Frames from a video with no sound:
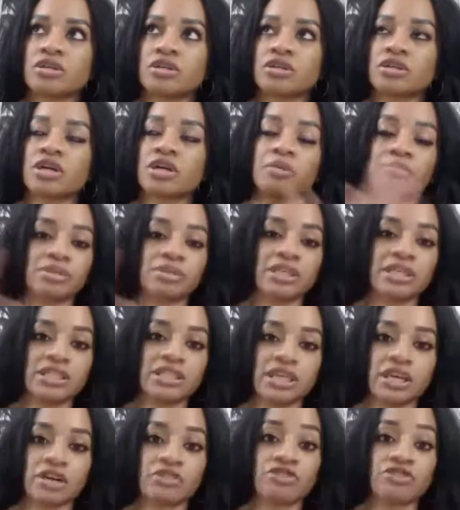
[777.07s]

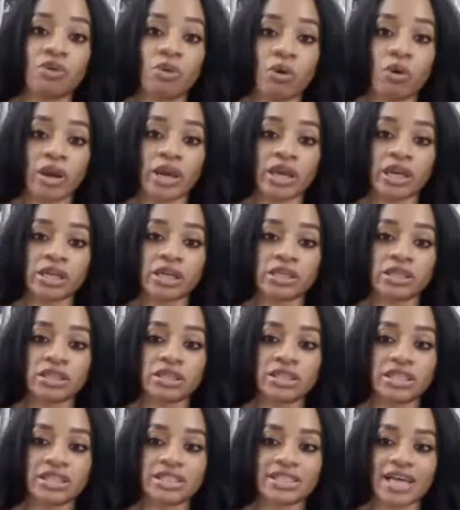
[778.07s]
completely avoid
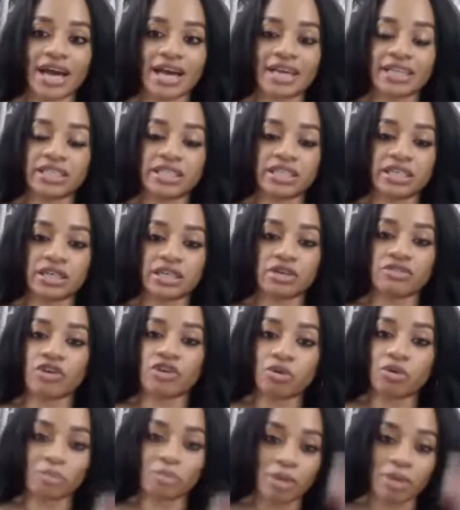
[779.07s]
this idea of,
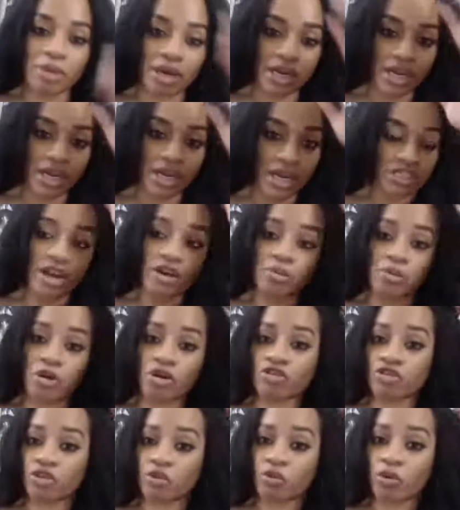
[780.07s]
oh my gosh, now I'm
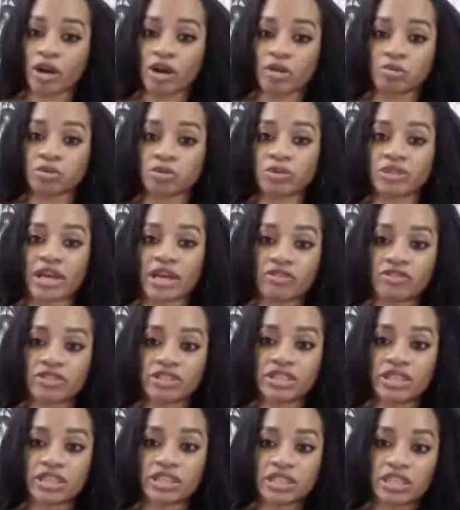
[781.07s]
overwhelmed with
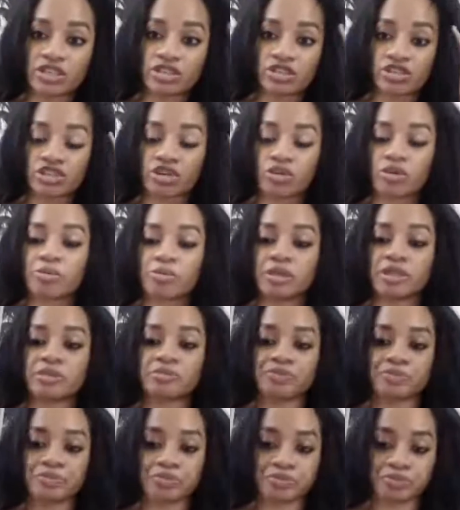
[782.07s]
everything that you're showing me.
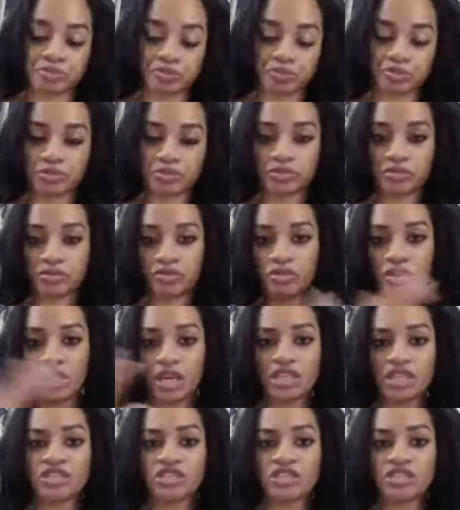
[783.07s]
And